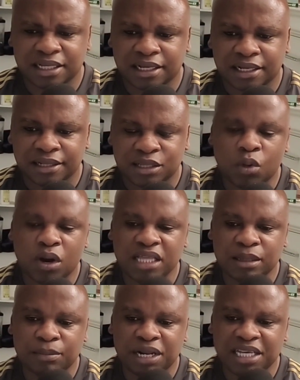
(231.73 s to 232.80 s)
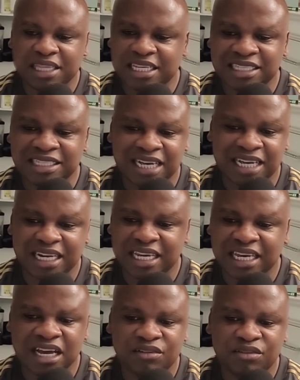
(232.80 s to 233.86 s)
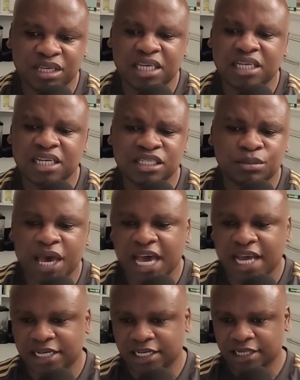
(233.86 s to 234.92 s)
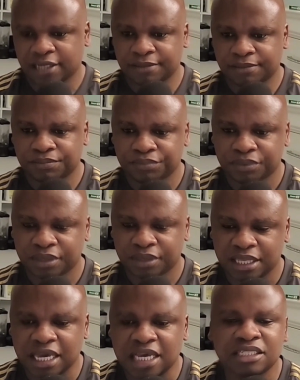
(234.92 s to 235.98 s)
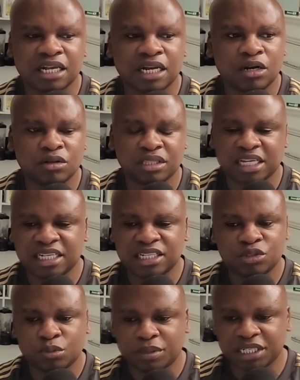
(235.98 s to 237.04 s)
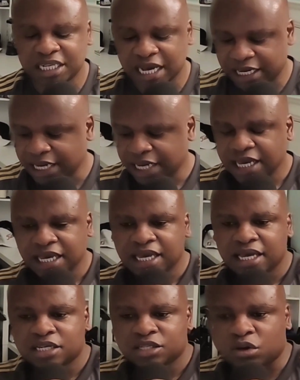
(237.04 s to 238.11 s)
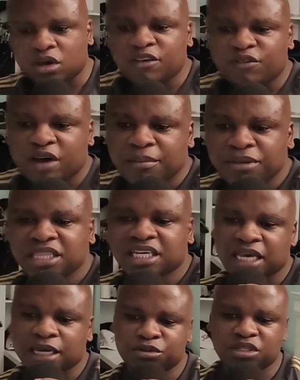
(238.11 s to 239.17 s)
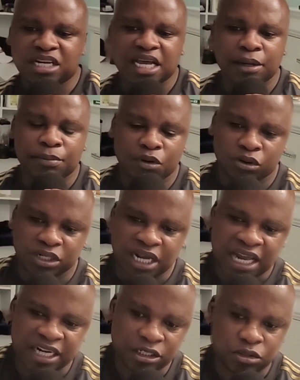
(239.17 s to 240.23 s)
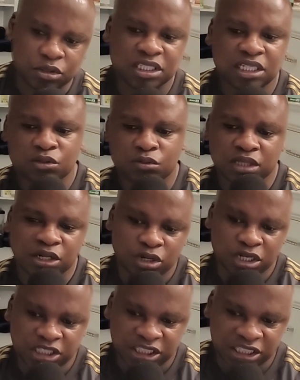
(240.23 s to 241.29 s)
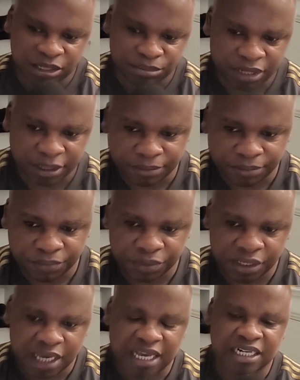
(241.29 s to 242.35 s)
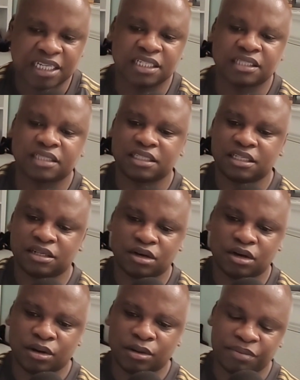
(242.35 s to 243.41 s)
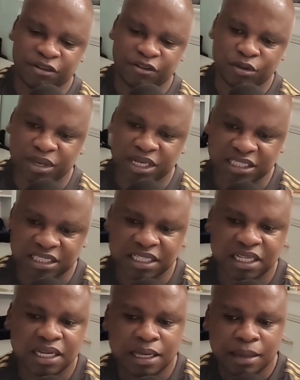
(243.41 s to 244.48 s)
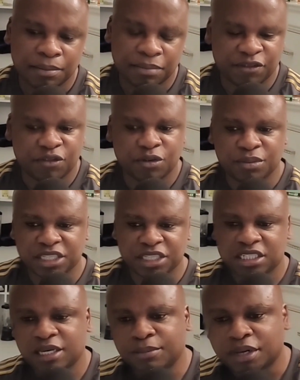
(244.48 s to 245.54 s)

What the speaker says: The way they play, their technique, it's bad. There is a lot that needs to be done. So if I'm in the Caps United board, I need to sit with Lloyd Chitembo and his, performance team.